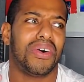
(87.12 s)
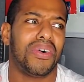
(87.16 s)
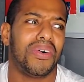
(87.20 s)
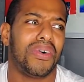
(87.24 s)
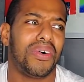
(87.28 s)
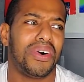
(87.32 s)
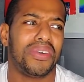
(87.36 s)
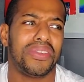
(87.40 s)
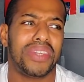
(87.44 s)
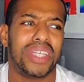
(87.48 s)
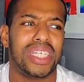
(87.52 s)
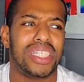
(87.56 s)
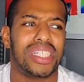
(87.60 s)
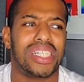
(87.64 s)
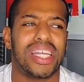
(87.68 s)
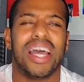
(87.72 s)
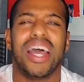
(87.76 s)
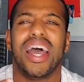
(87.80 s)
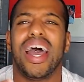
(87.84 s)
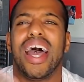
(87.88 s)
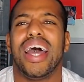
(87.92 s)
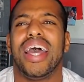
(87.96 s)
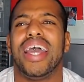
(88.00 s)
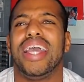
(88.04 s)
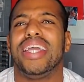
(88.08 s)
all these,
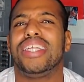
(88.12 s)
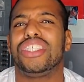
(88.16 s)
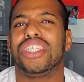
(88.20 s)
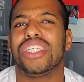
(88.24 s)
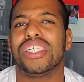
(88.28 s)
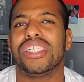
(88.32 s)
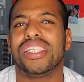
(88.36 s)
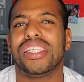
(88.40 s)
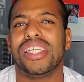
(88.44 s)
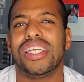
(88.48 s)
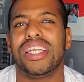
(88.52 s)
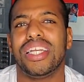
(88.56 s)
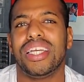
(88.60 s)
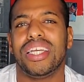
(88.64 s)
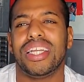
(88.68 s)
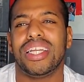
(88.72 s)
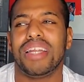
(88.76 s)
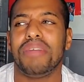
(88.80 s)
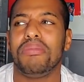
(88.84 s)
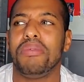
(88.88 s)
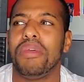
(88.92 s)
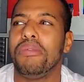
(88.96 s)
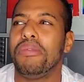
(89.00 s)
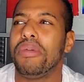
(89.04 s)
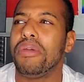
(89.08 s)
it just didn't,
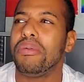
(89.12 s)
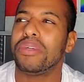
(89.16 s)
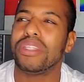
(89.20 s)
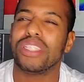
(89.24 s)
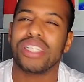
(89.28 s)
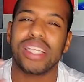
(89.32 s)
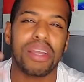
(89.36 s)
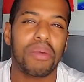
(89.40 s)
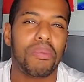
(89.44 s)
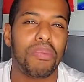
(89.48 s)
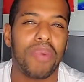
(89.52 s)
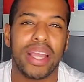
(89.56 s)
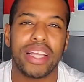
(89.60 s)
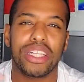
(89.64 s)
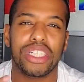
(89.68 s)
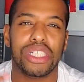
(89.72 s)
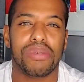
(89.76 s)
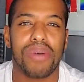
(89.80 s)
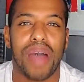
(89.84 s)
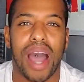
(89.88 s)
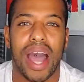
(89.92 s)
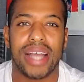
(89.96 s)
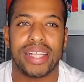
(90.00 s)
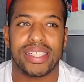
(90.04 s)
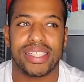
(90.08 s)
maybe it was like way too
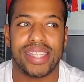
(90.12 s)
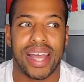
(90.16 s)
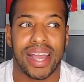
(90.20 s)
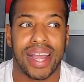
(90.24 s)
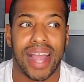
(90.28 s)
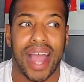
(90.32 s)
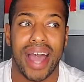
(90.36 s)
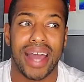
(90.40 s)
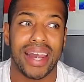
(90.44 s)
high tech.